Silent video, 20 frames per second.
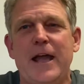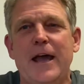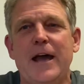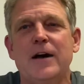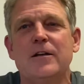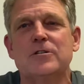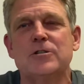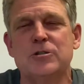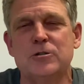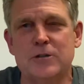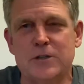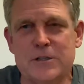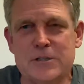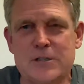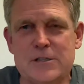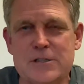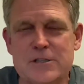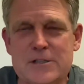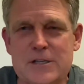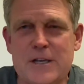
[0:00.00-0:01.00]
our
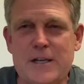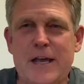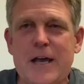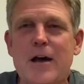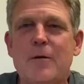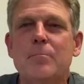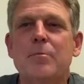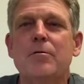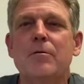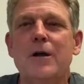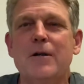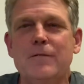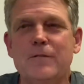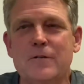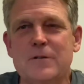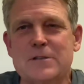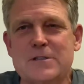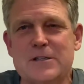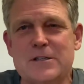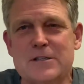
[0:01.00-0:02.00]
choices and our
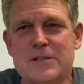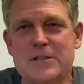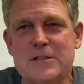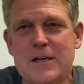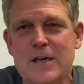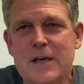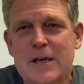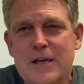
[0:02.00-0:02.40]
preferences,